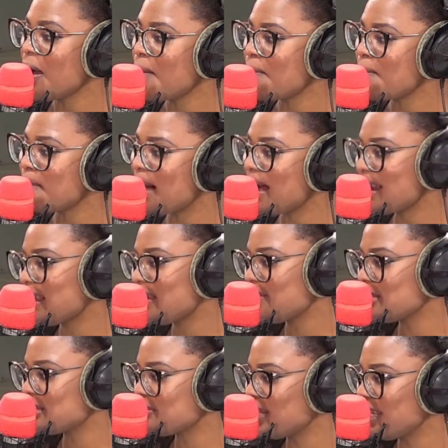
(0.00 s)
My name
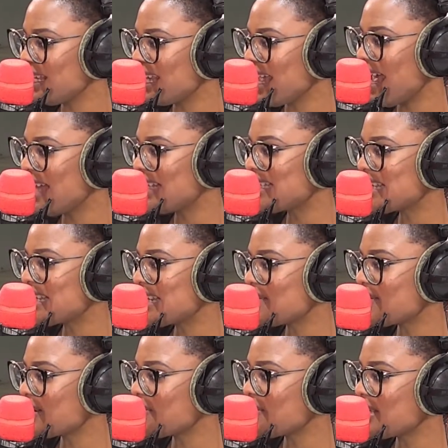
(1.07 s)
is Monique, and today
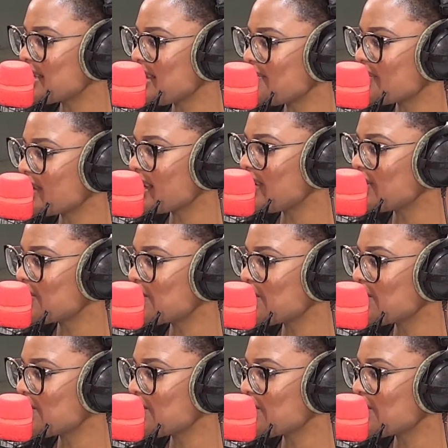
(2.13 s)
we're going to be delving into